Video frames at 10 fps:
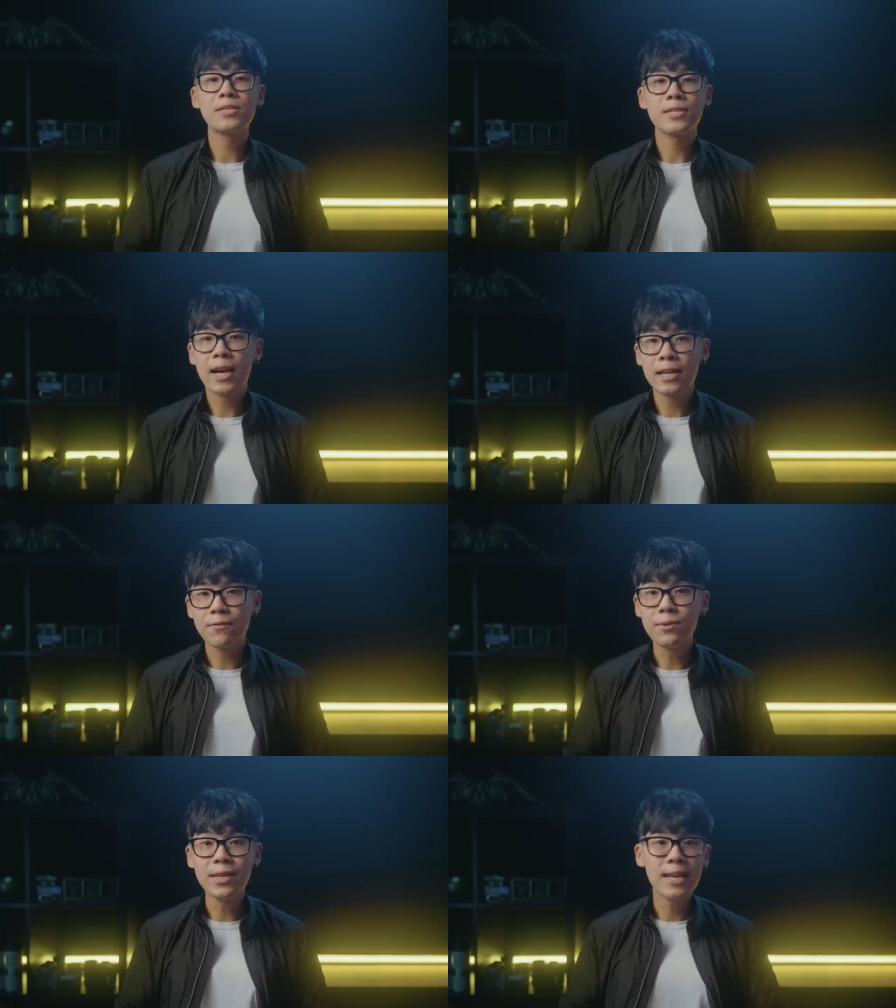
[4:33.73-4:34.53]
you decide
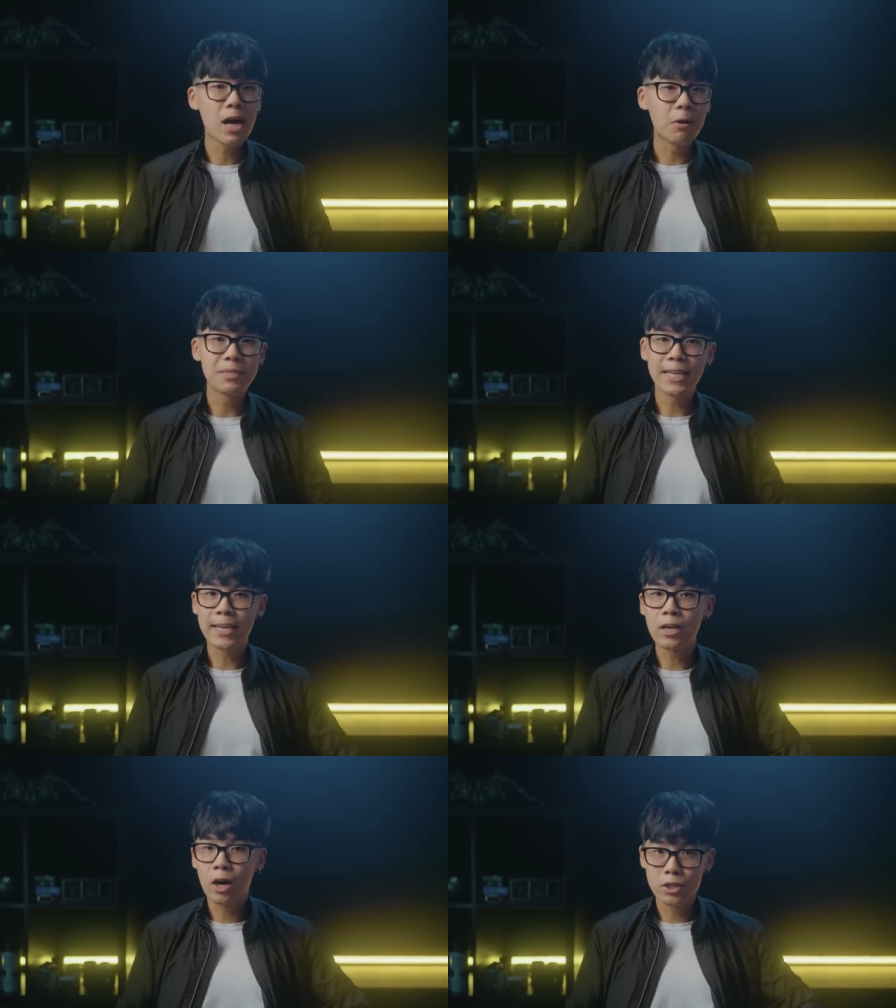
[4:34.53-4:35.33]
if you need help
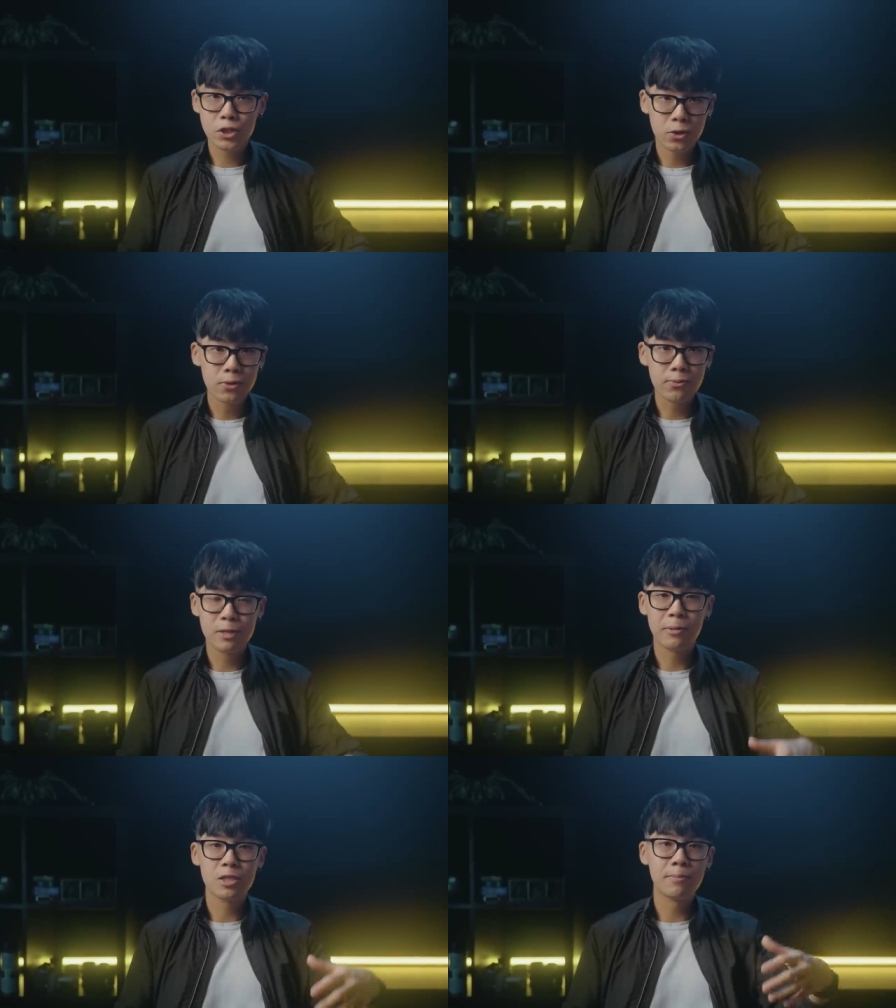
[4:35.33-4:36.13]
taking on certain
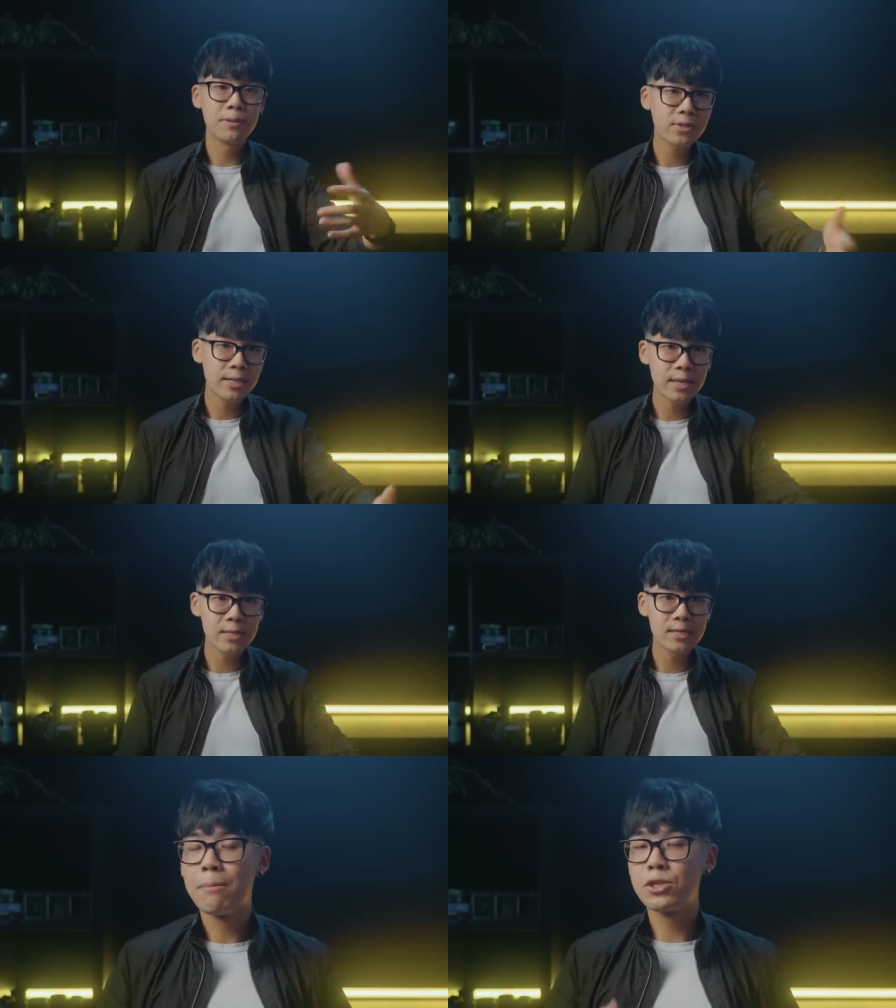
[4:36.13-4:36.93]

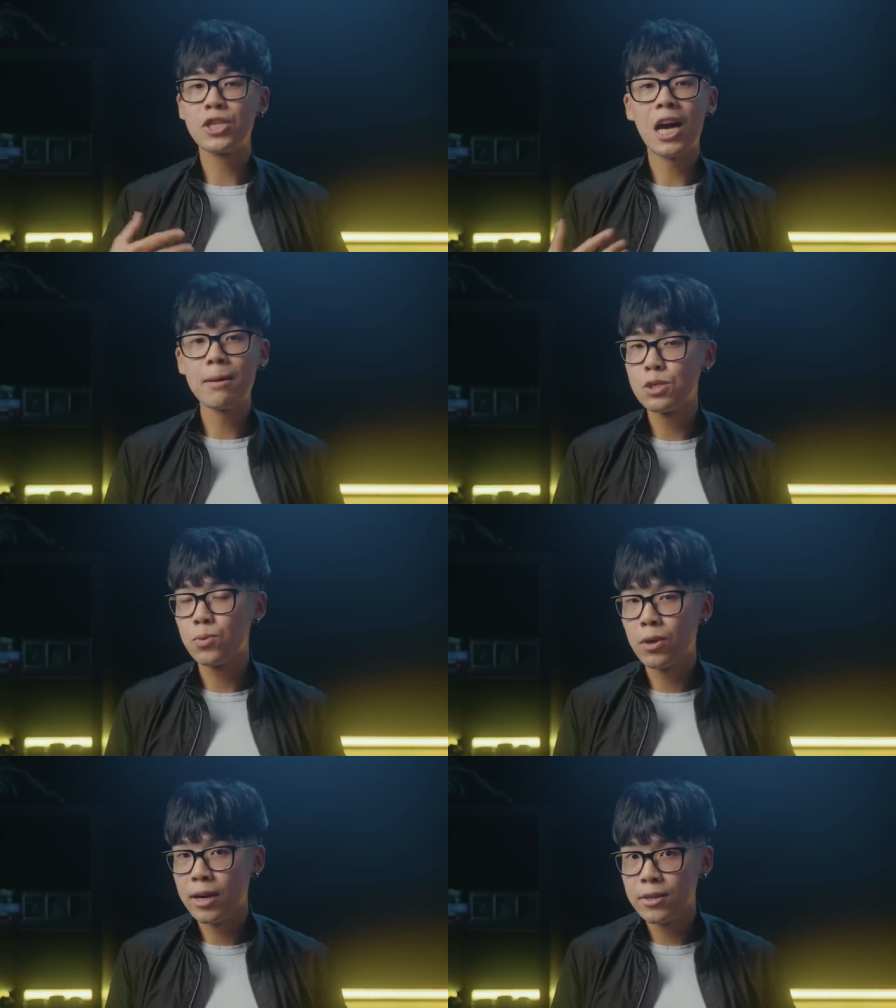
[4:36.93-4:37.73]
responsibilities, how much time is
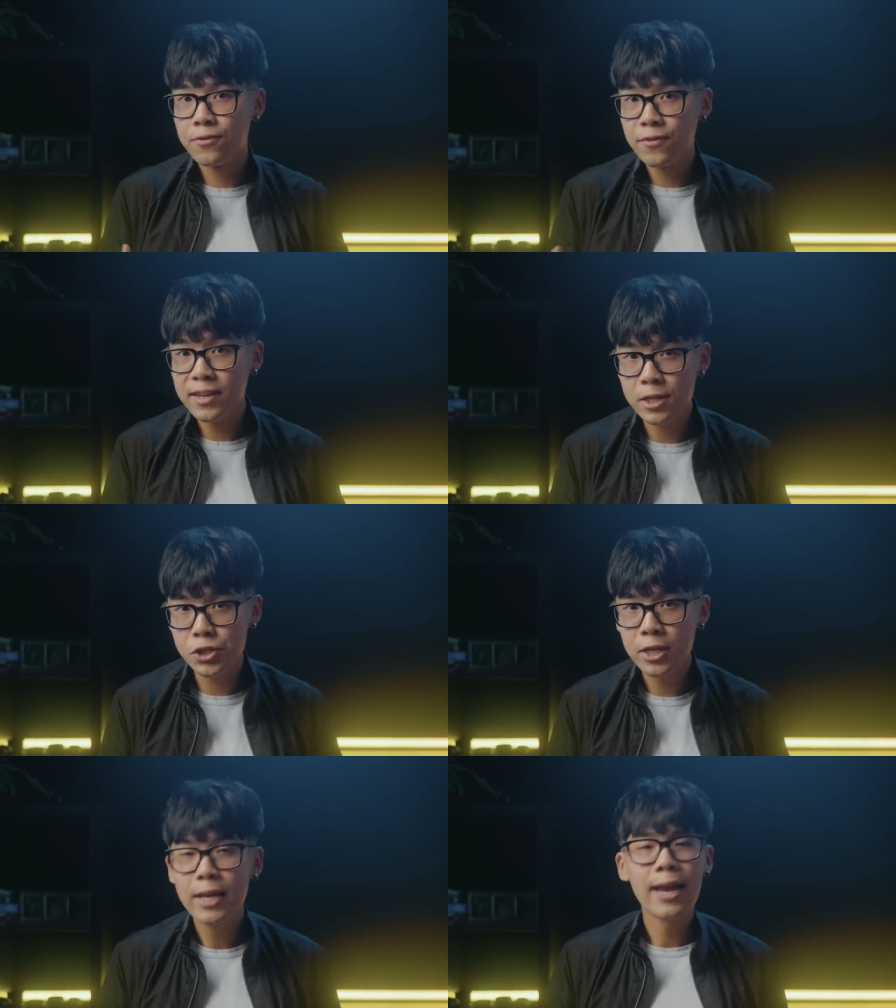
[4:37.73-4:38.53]
required to
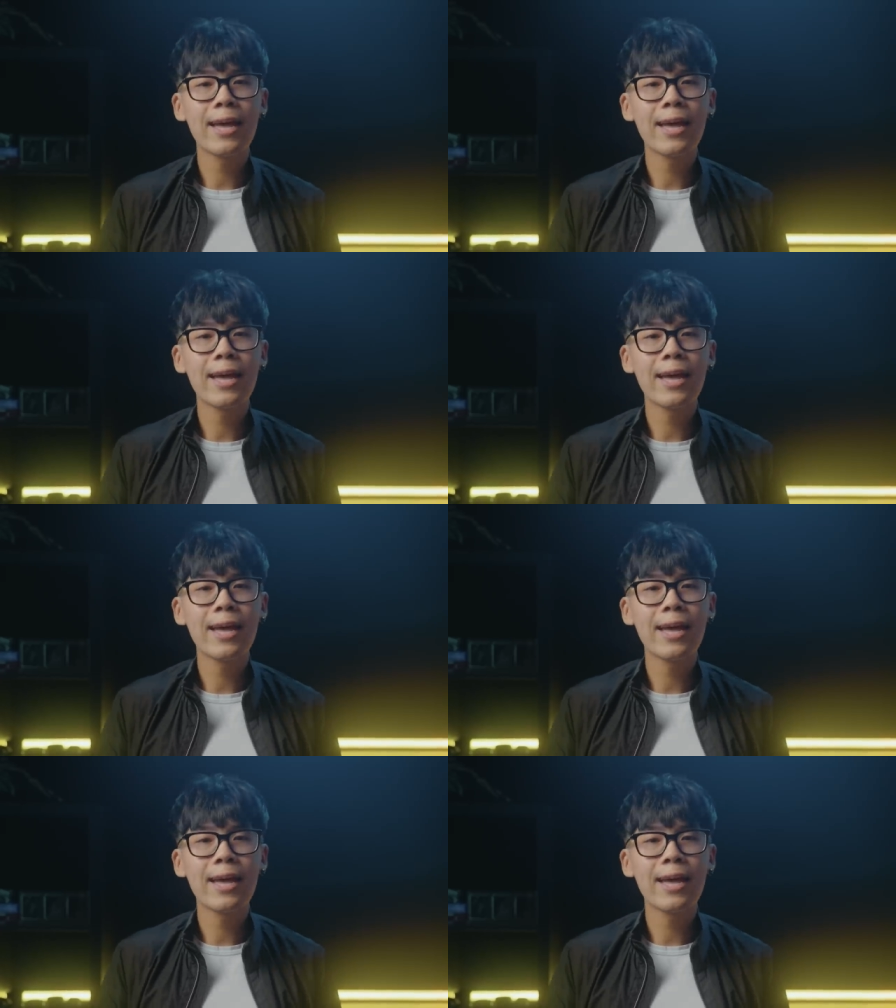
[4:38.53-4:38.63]
finish,